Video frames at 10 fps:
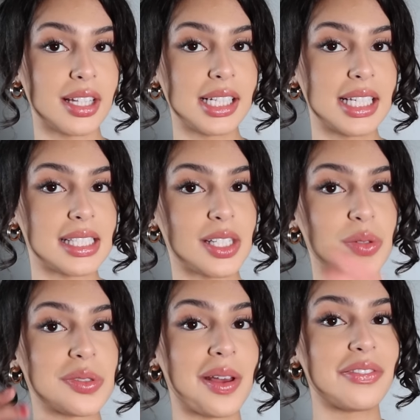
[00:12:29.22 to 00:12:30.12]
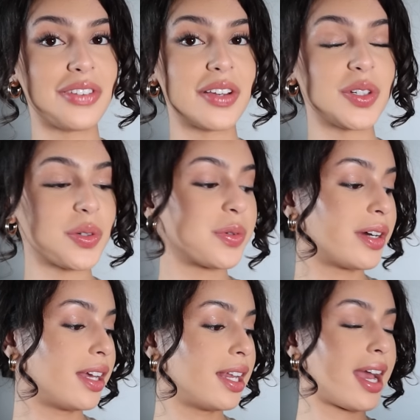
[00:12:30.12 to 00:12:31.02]
on the list, this one's my favorite
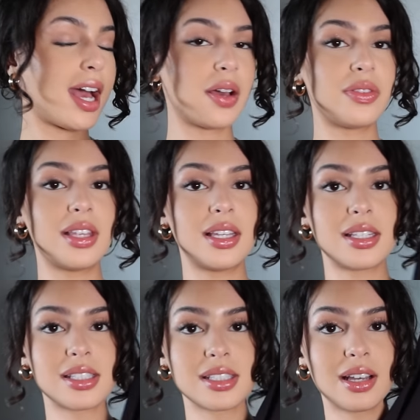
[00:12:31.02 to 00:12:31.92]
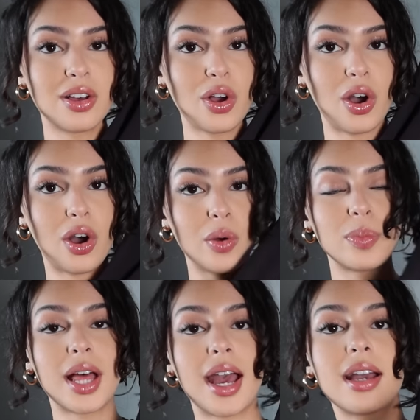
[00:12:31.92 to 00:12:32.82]
one. I have this all
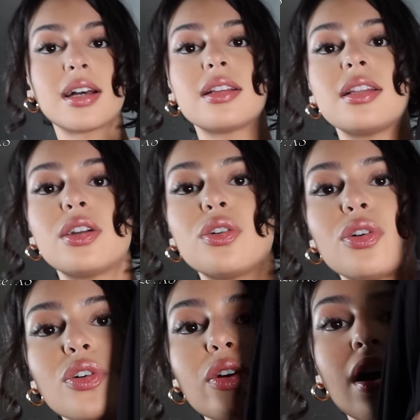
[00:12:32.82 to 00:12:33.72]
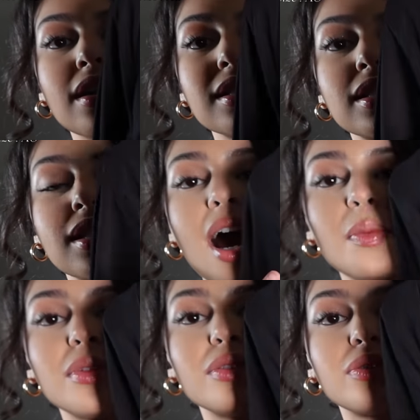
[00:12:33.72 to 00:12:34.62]
black little cross top in the